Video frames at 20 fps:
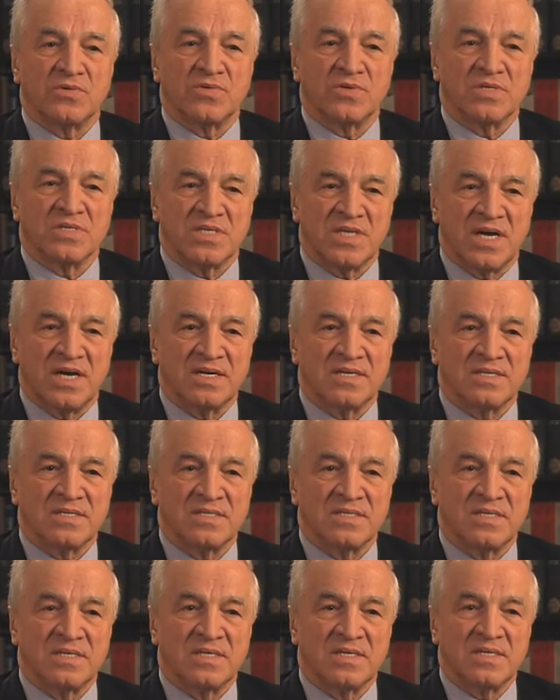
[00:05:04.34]
were
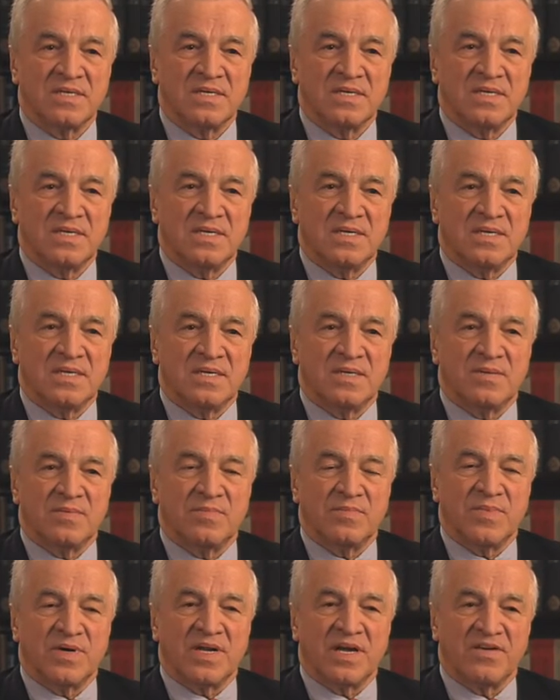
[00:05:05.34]
entitled.
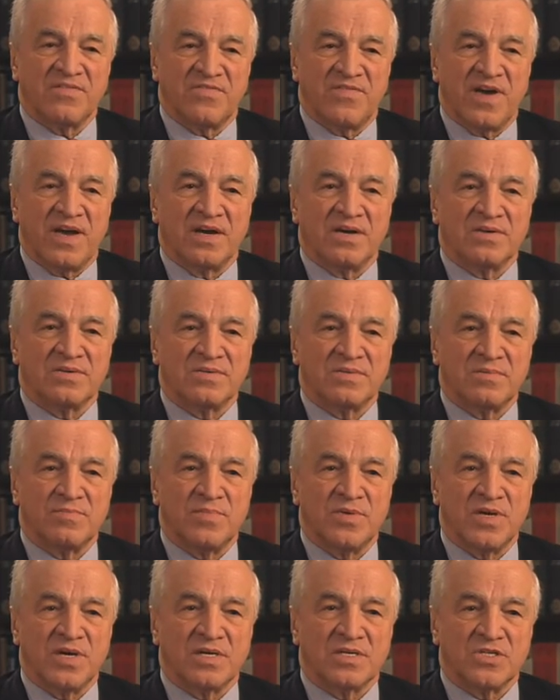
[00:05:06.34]
But I found,
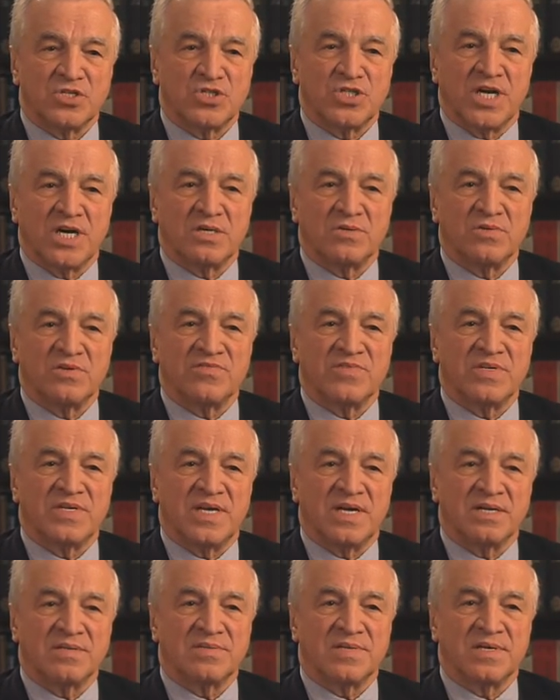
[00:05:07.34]
beyond a shadow of a
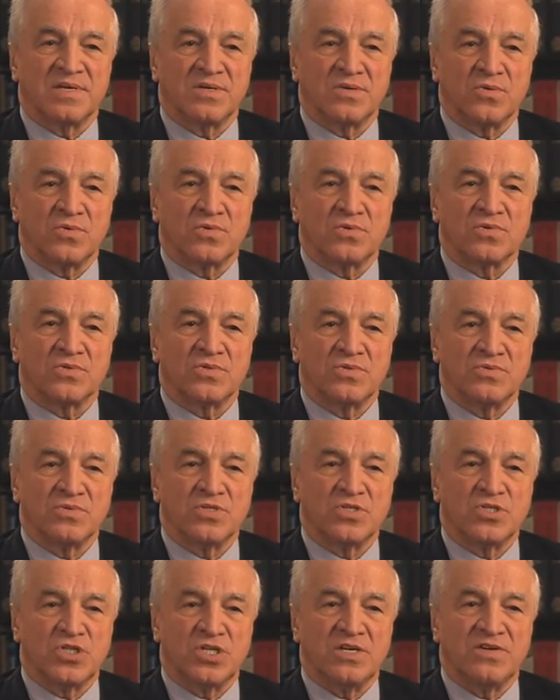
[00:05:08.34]
doubt, that in order to
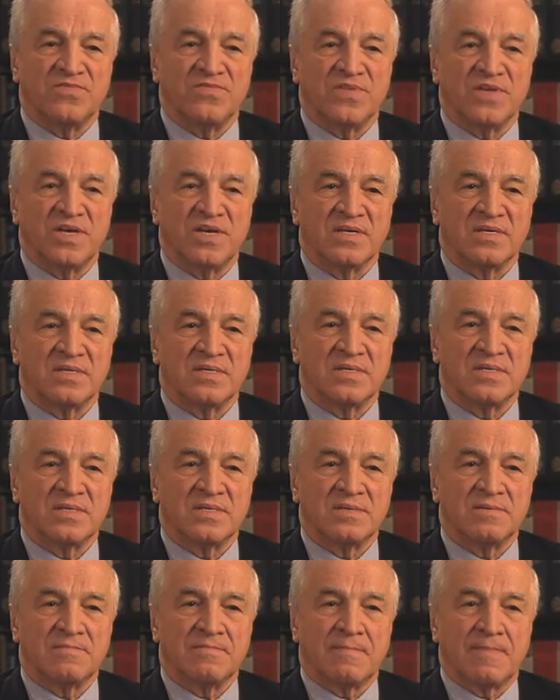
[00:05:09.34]
achieve that,
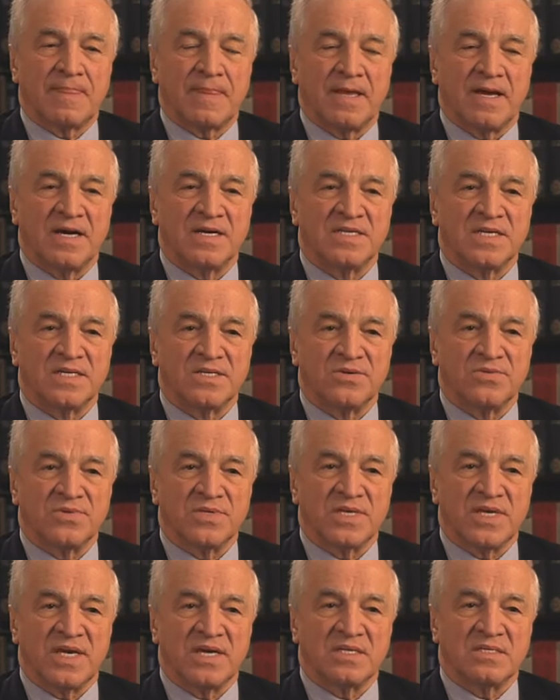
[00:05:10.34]
I not
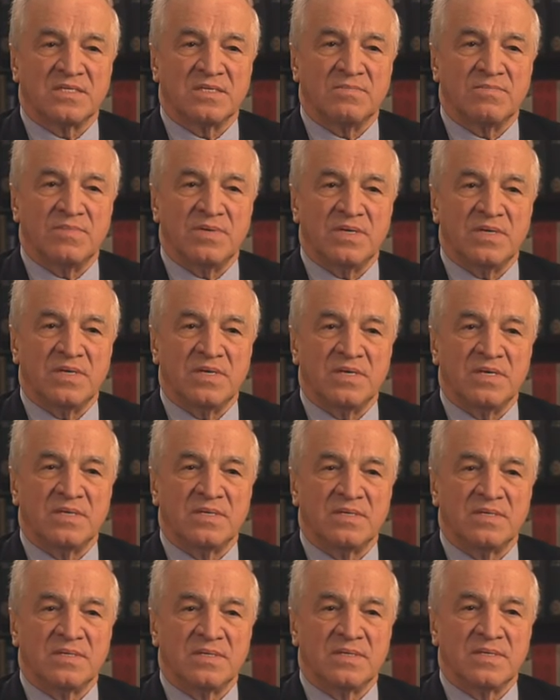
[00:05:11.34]
only had to be
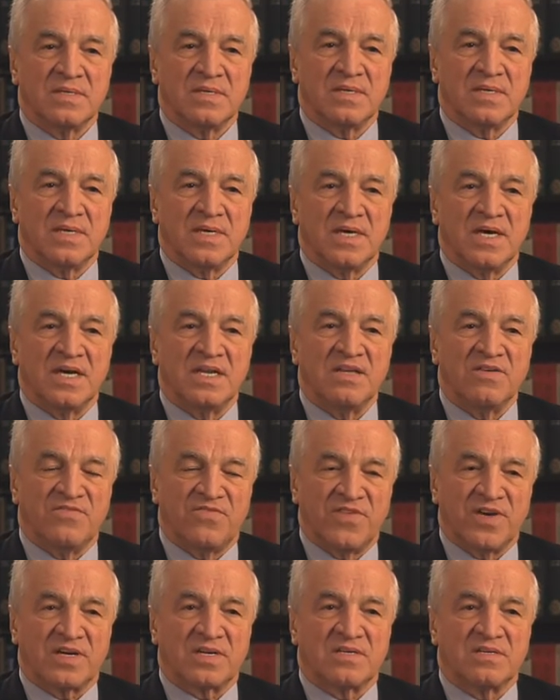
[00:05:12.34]
an
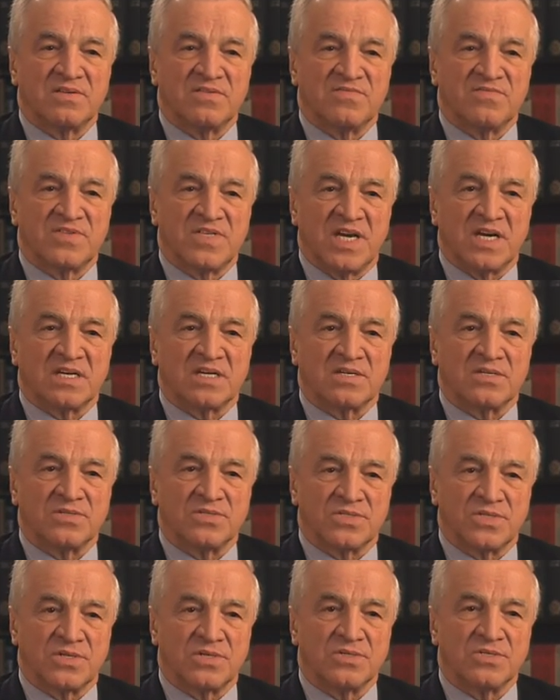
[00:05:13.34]
effective technical
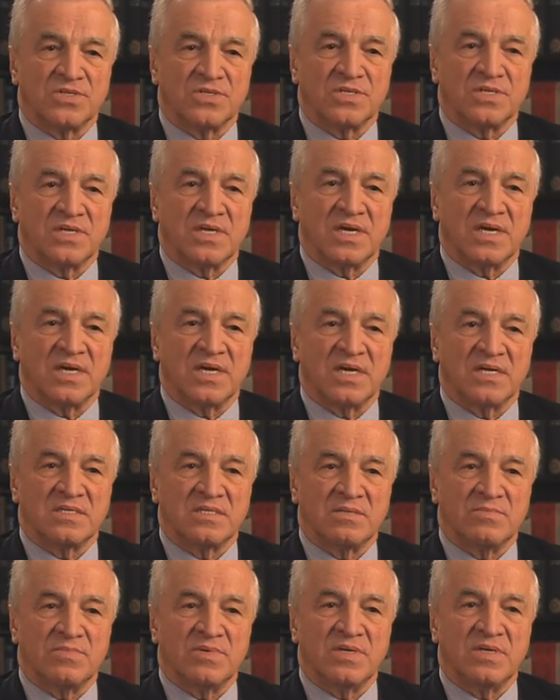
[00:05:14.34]
surgeon, I had
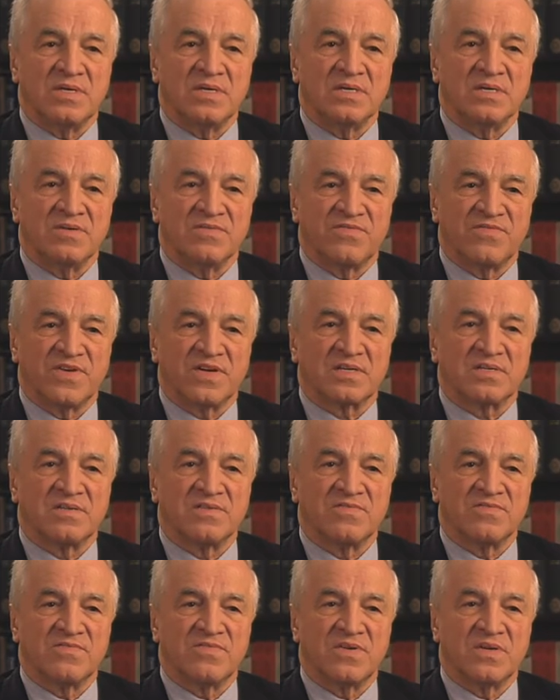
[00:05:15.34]
to be an
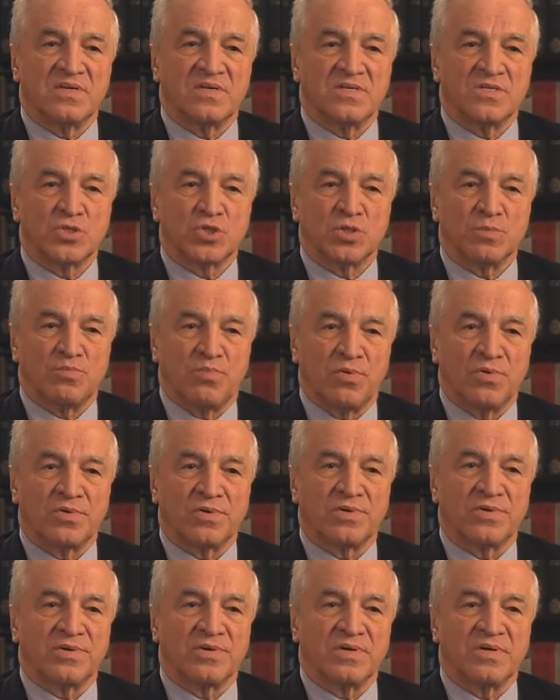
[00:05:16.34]
effective
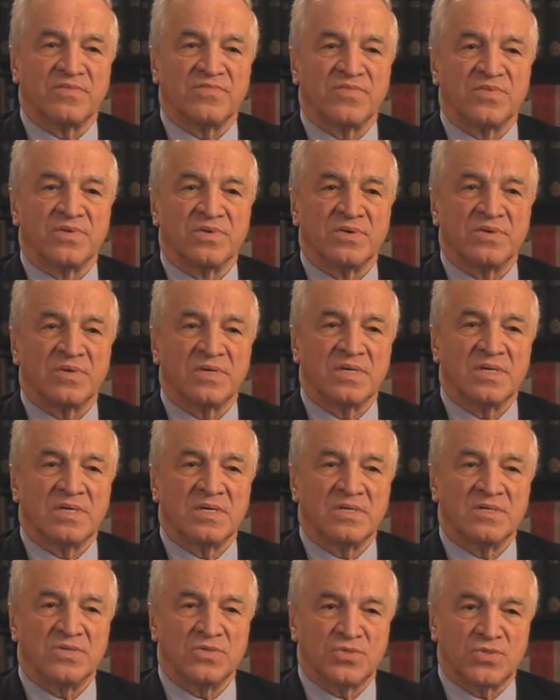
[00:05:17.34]
supporter of their
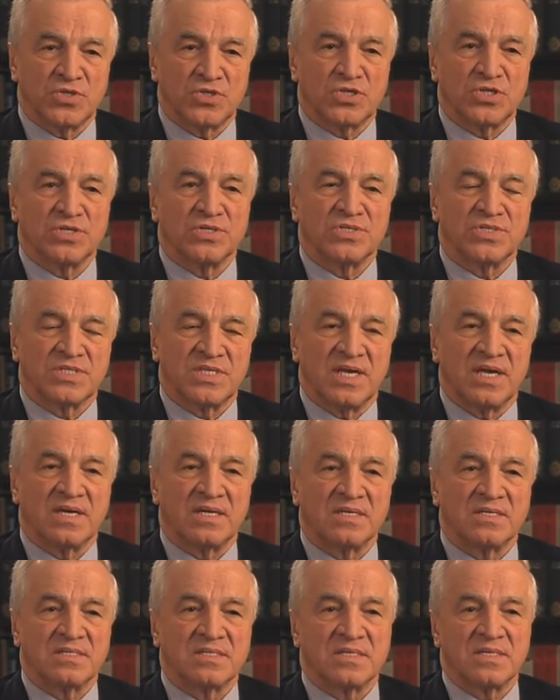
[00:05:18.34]
nutritional
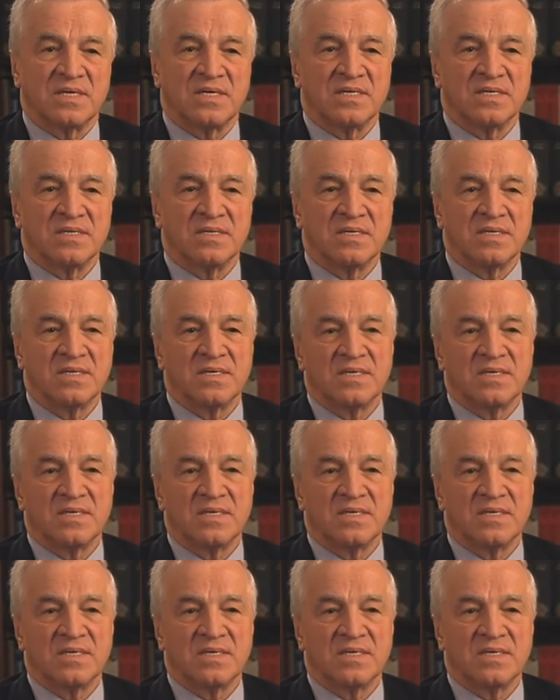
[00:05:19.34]
status and